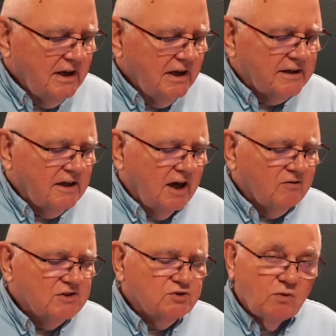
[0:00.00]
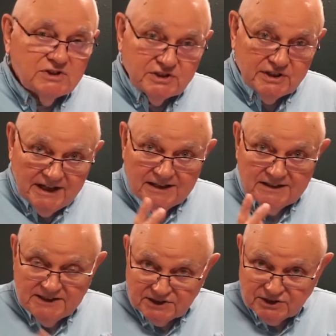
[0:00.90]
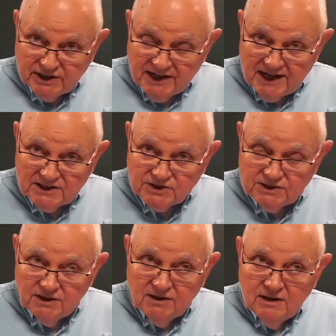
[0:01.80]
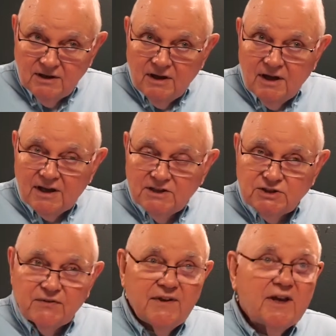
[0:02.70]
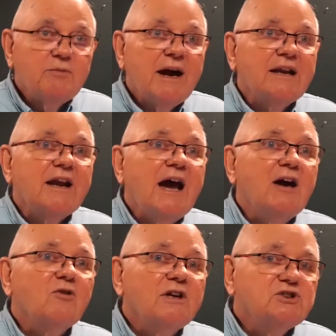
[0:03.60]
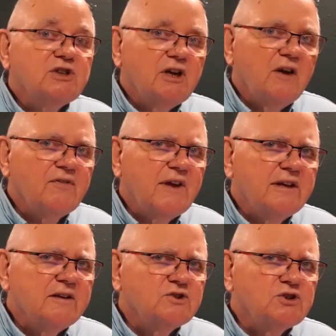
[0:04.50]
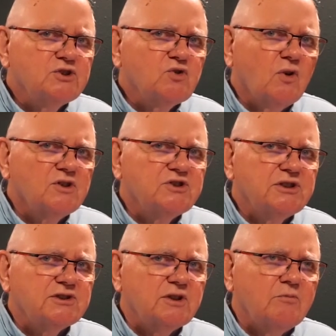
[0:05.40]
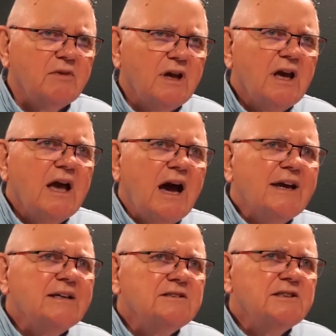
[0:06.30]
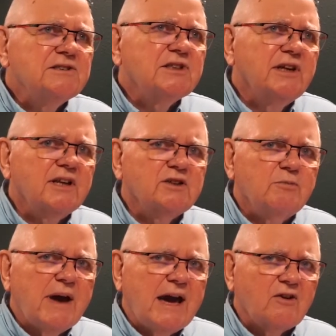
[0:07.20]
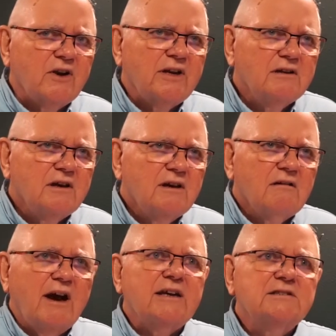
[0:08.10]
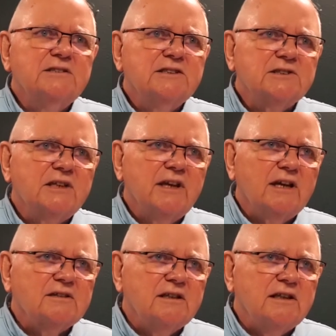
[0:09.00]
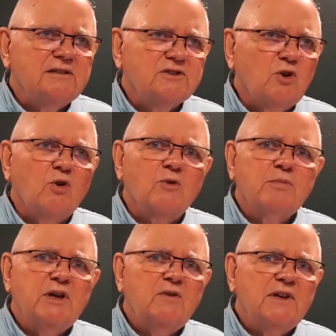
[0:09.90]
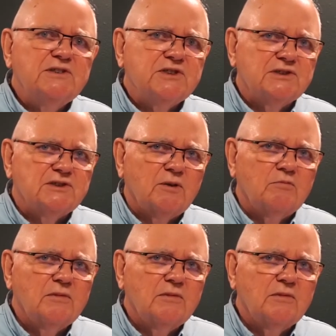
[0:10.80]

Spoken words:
It covers, once again, disconnects. Because you think about it, how do I shut off that energy storage system? I can disconnect the battery. I can disconnect the solar PV system.